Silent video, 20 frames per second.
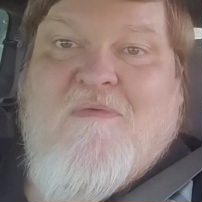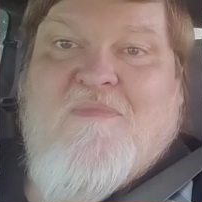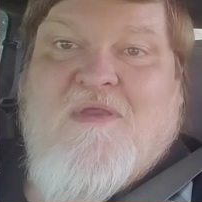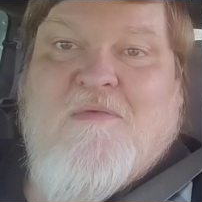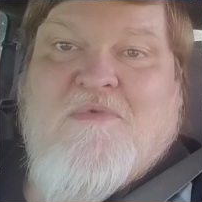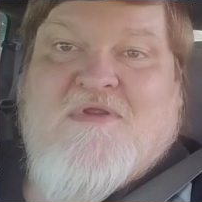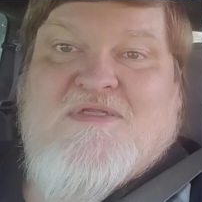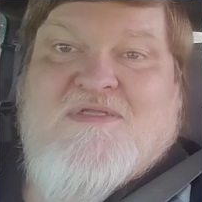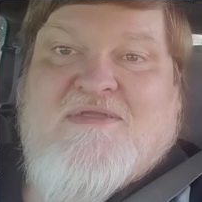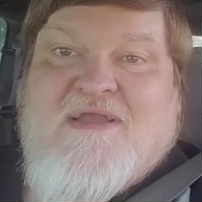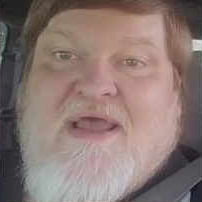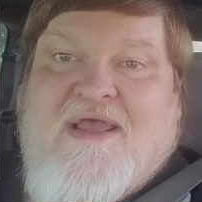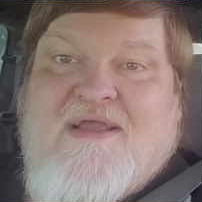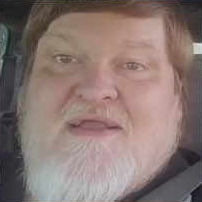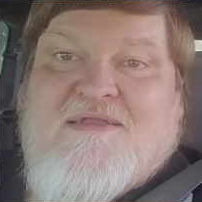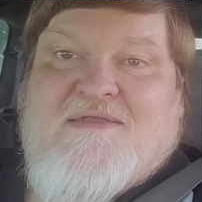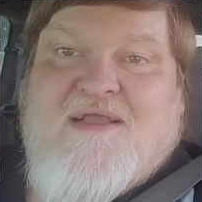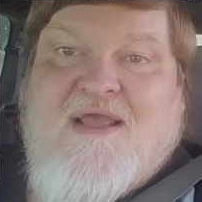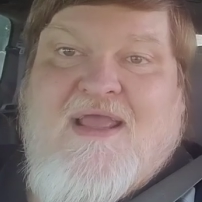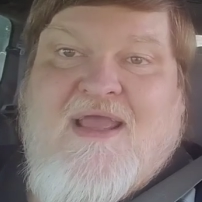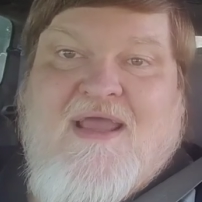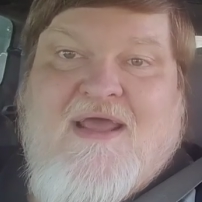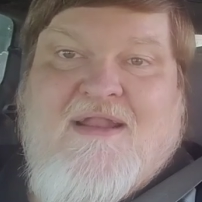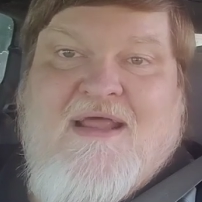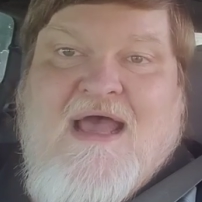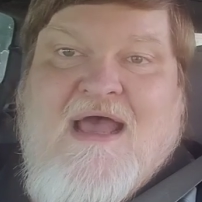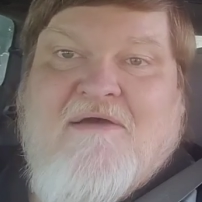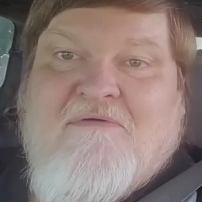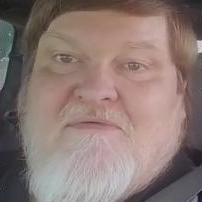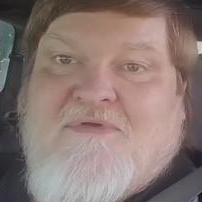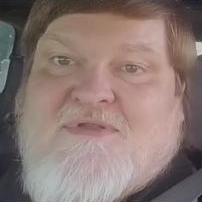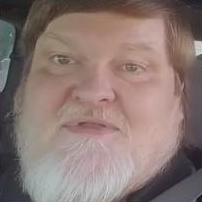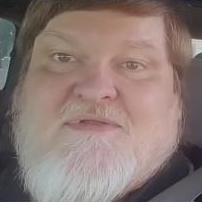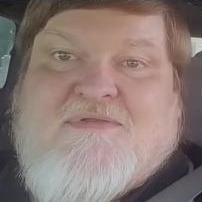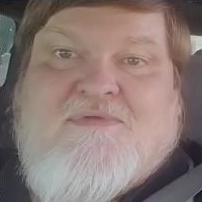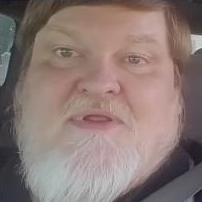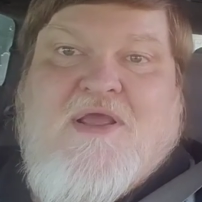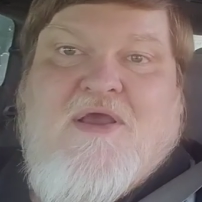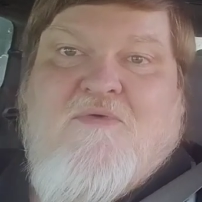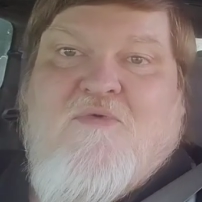their mistakes. And I was,
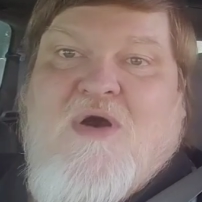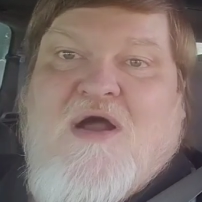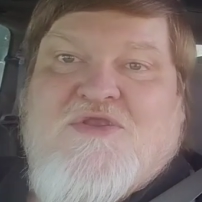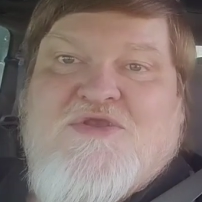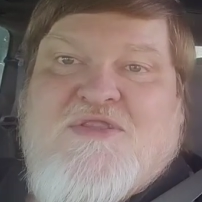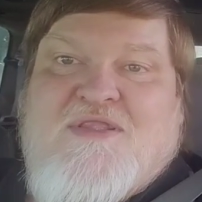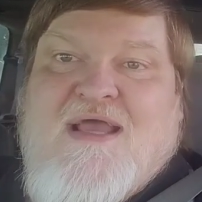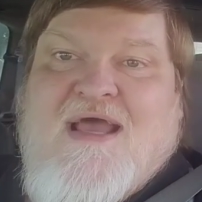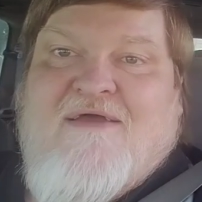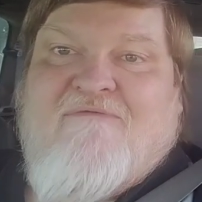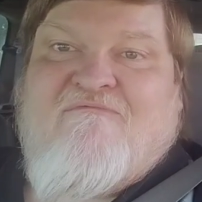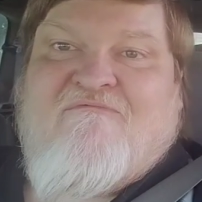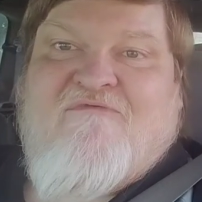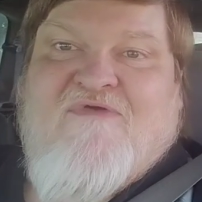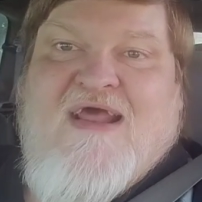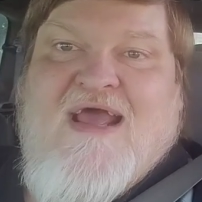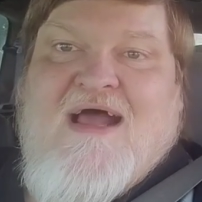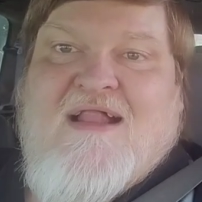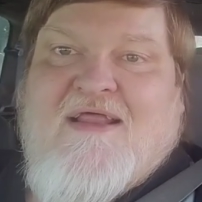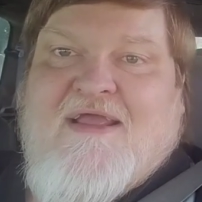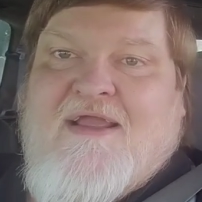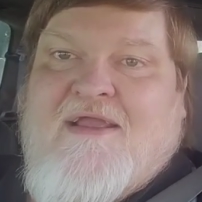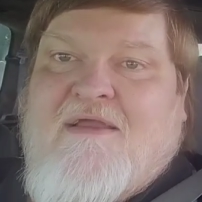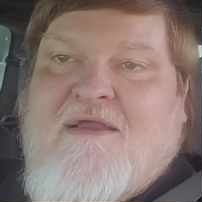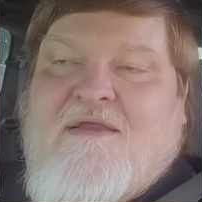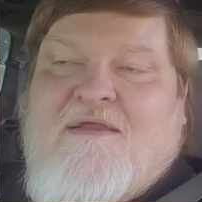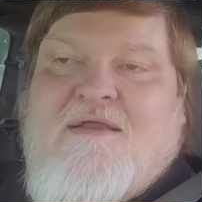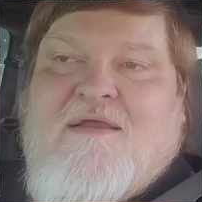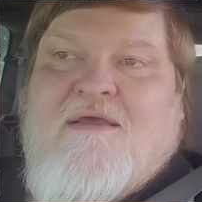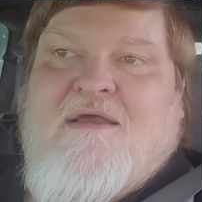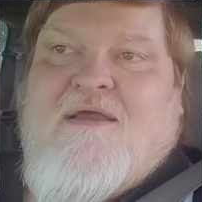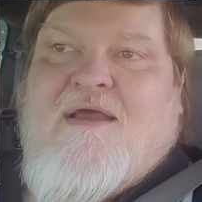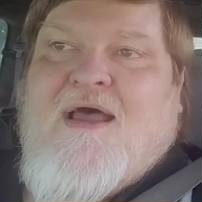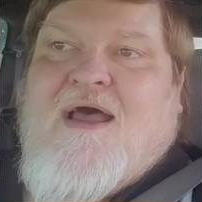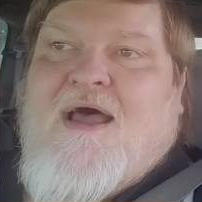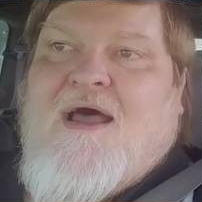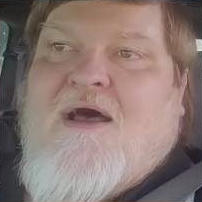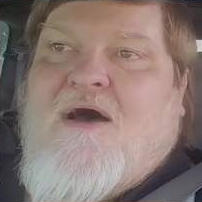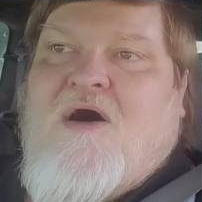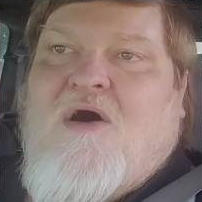you know, watching that finale
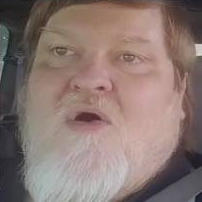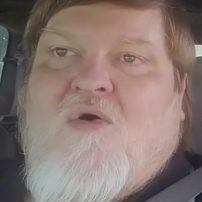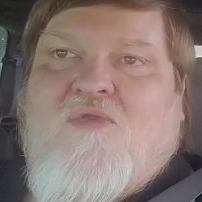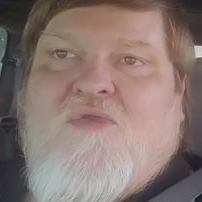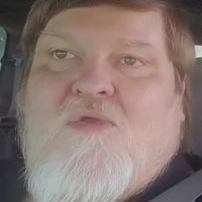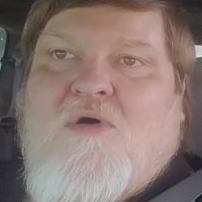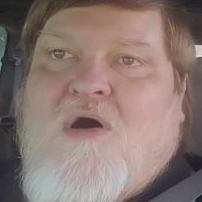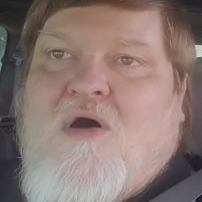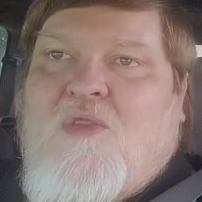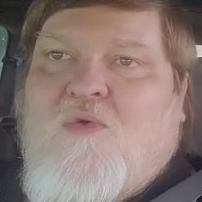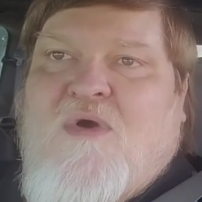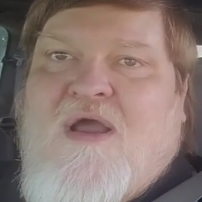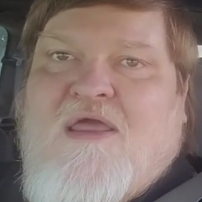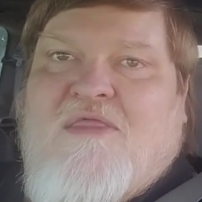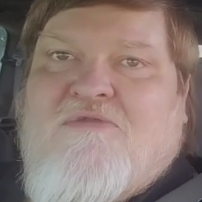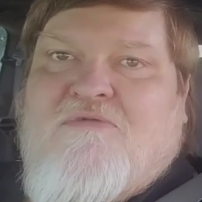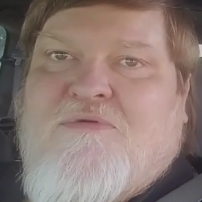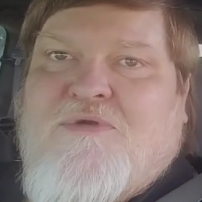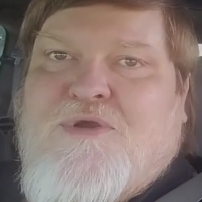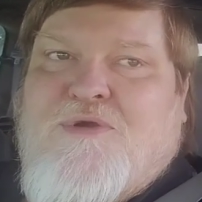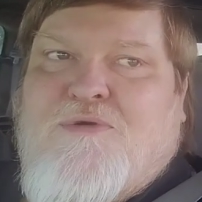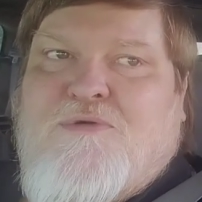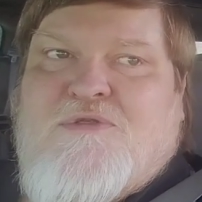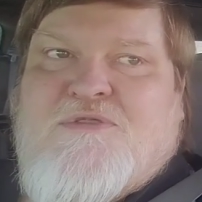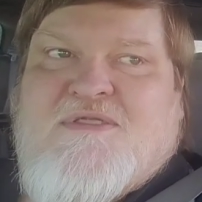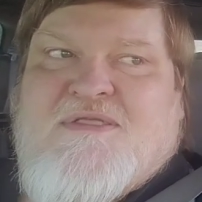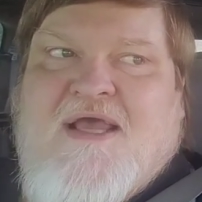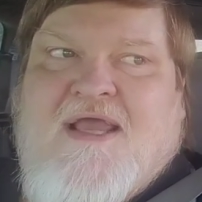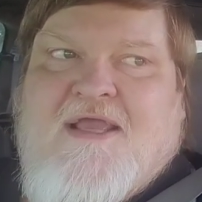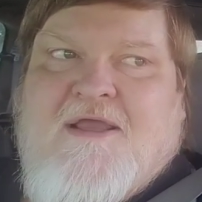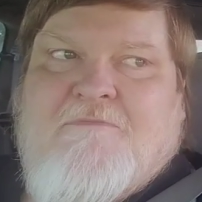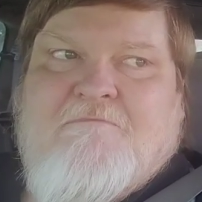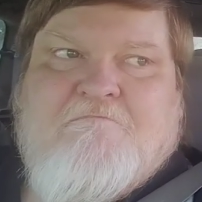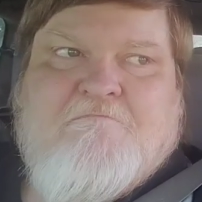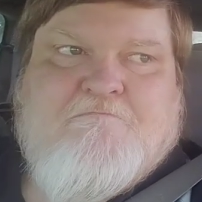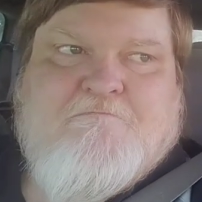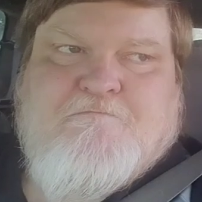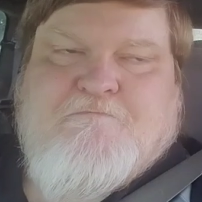all the way through, saying,